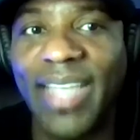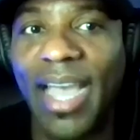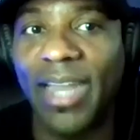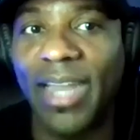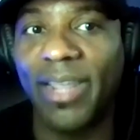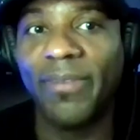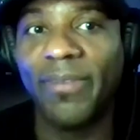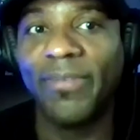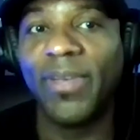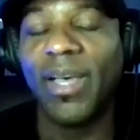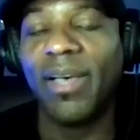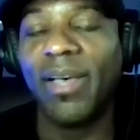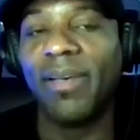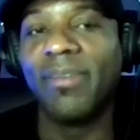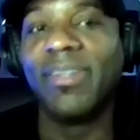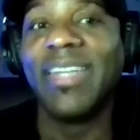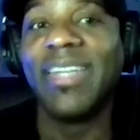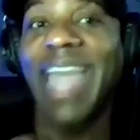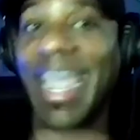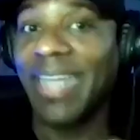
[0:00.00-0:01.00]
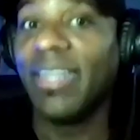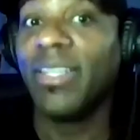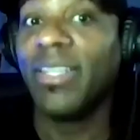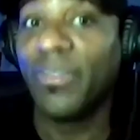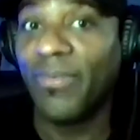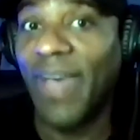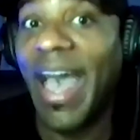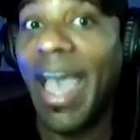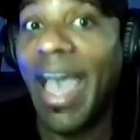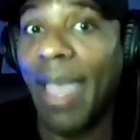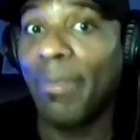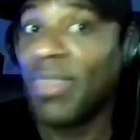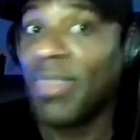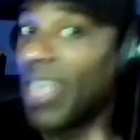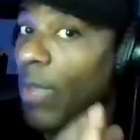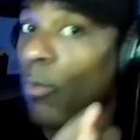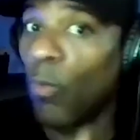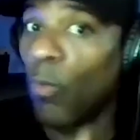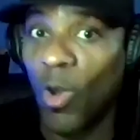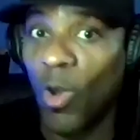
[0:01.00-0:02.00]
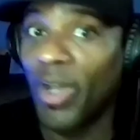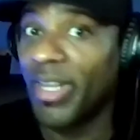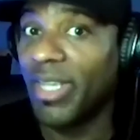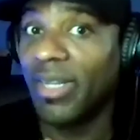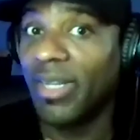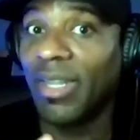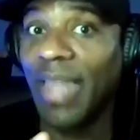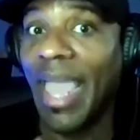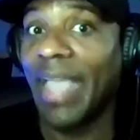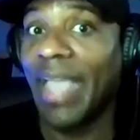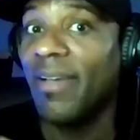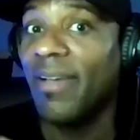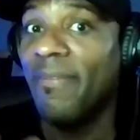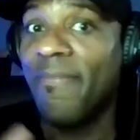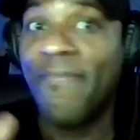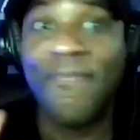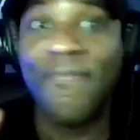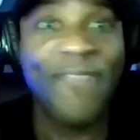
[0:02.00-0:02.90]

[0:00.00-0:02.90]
kind of 90s vibe, and they wanted like a